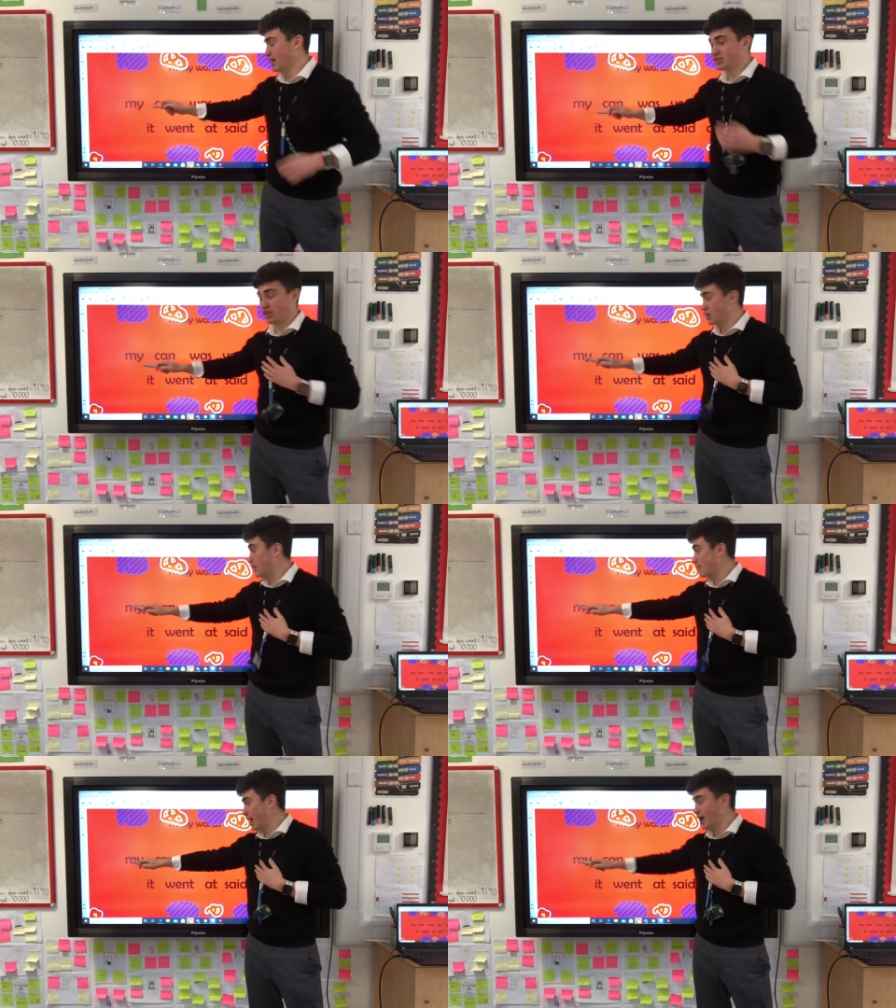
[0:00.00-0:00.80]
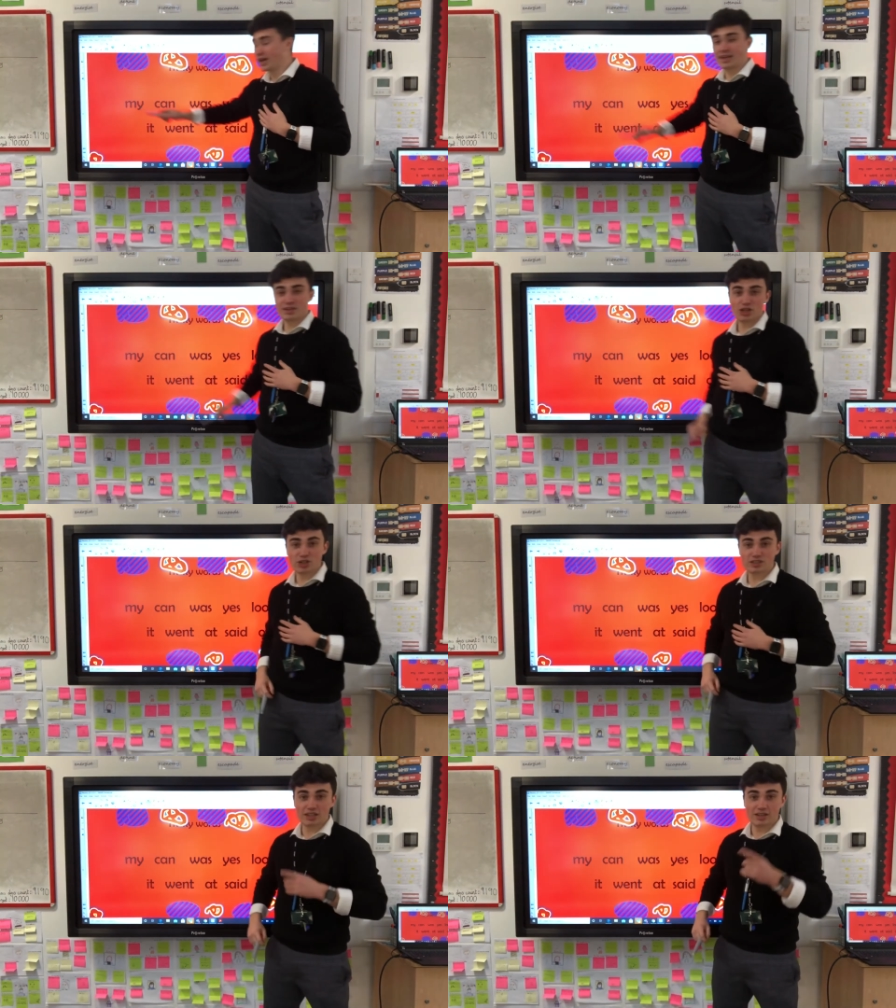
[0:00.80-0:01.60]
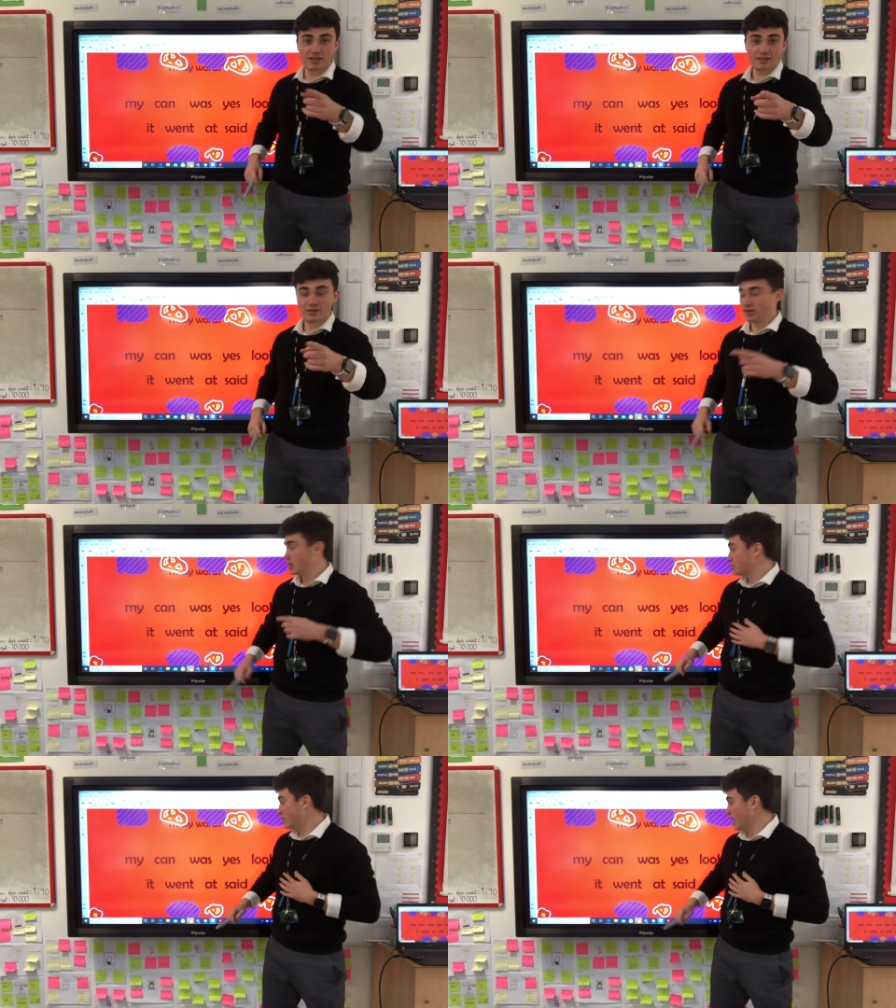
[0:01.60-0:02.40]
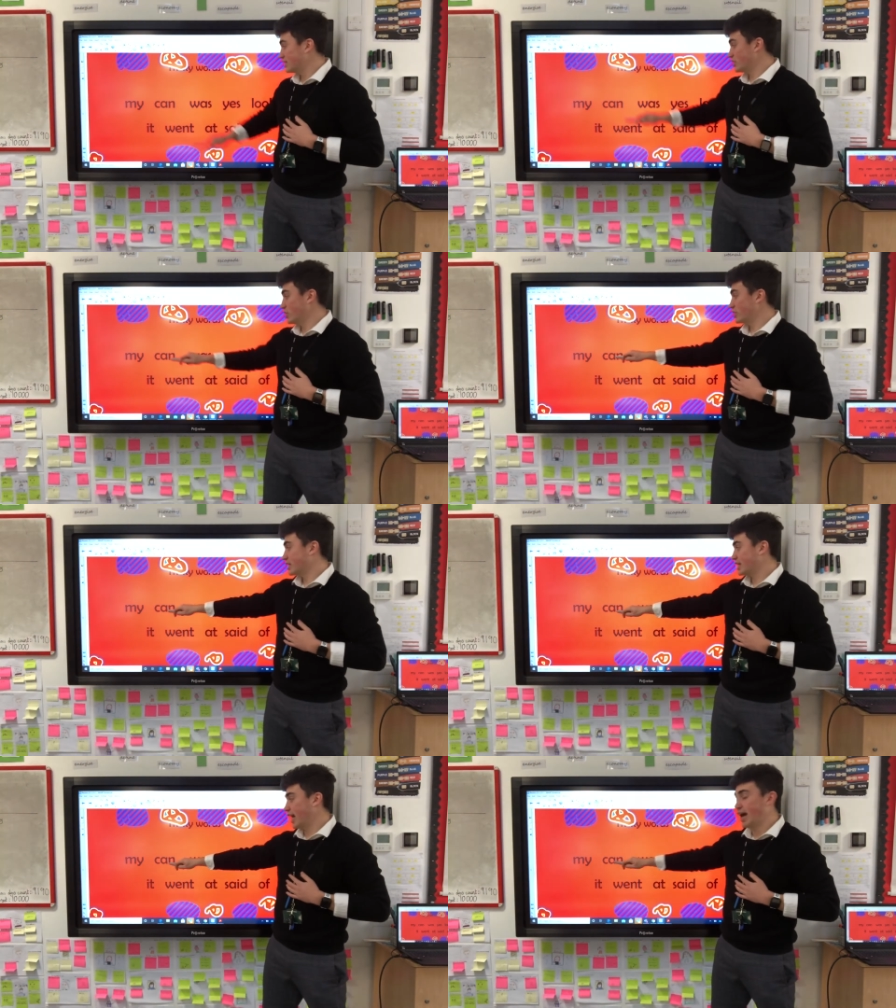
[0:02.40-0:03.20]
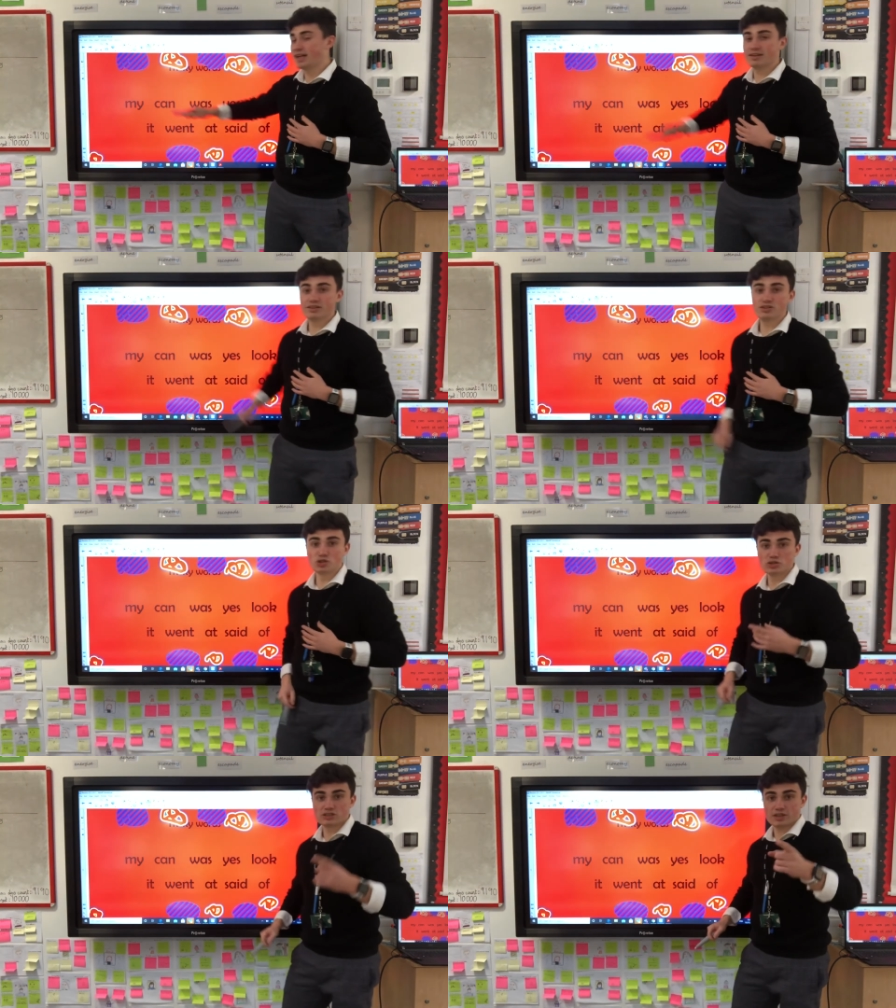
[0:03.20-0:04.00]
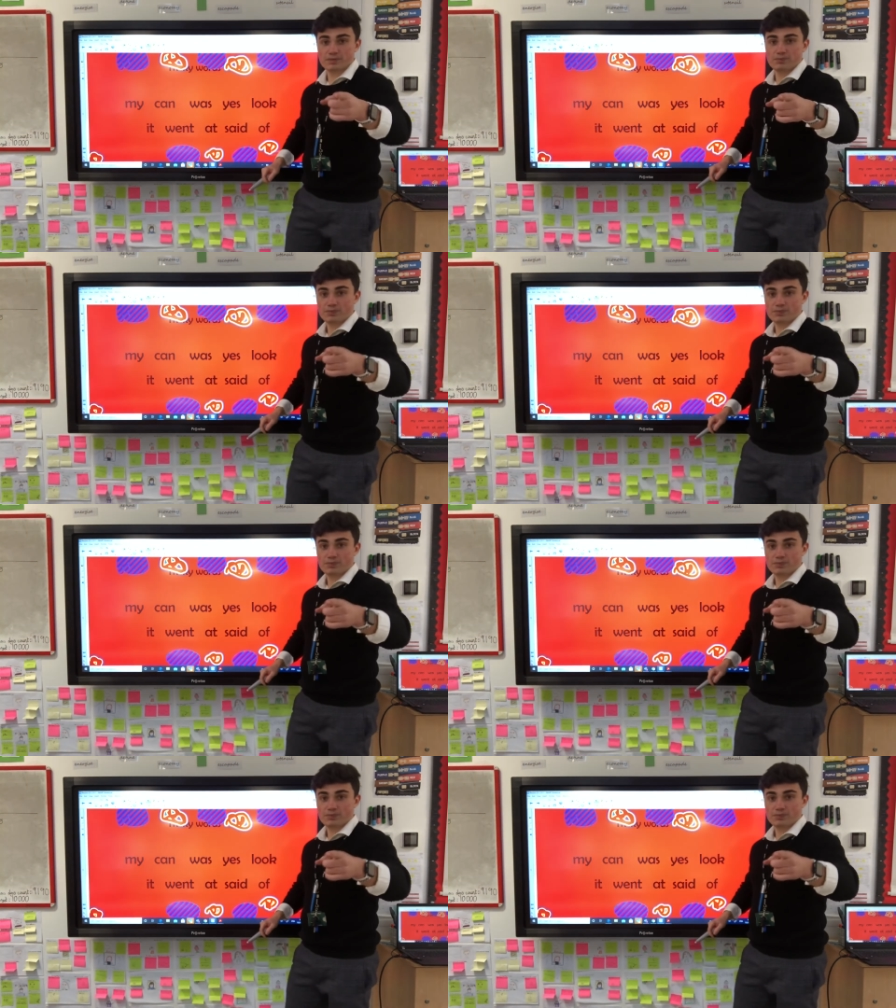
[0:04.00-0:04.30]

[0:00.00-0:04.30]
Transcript: turn, my, your turn, my turn, can, your turn.